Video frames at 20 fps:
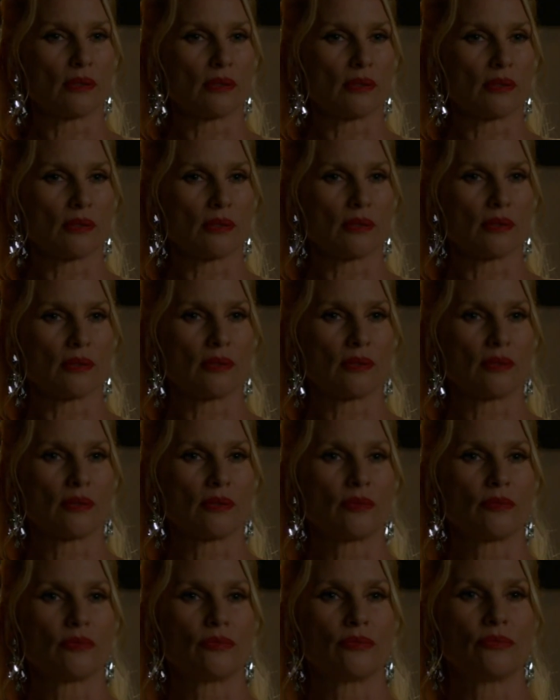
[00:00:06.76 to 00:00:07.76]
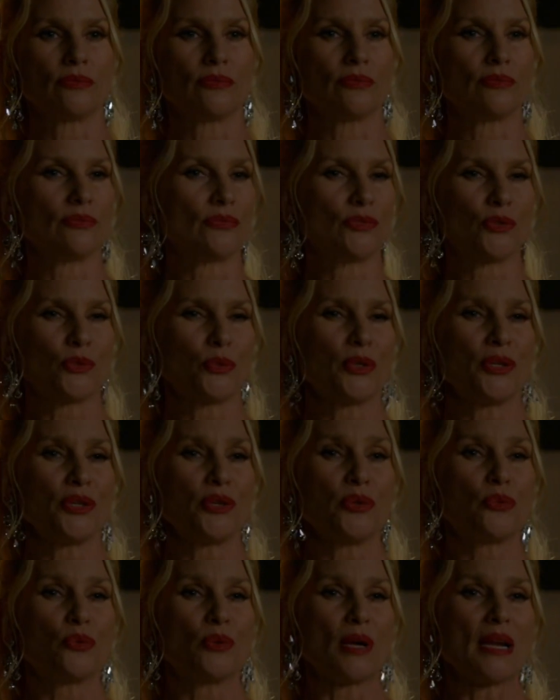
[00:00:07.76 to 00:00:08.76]
How heartless can you be? What are
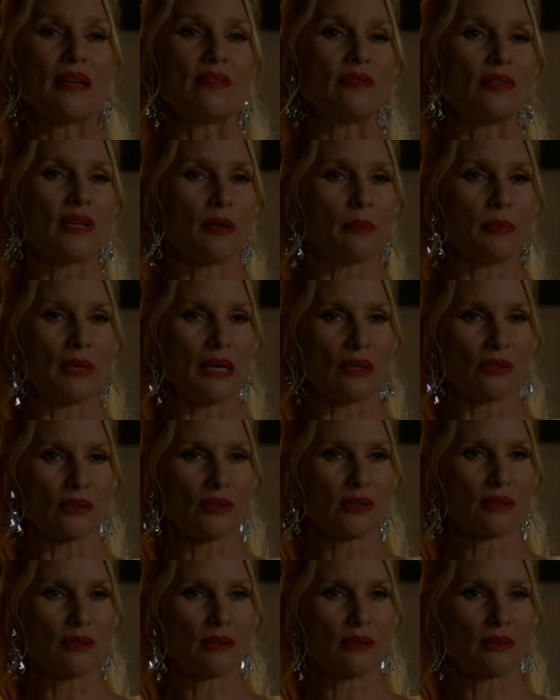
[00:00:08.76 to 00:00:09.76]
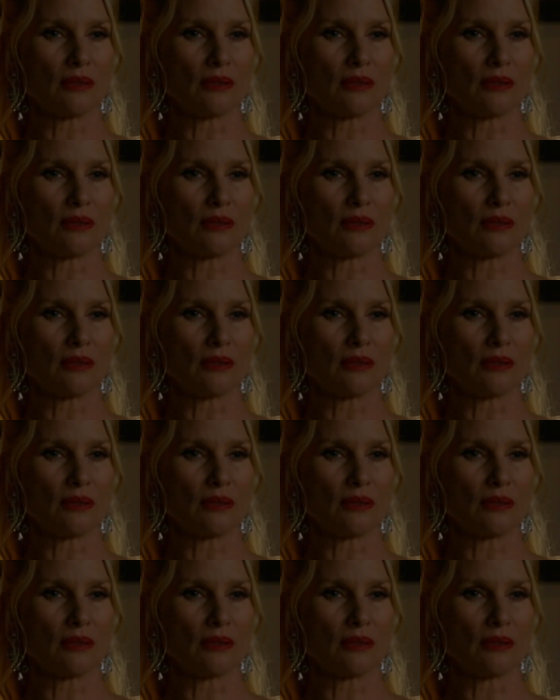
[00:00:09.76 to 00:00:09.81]
you raving about?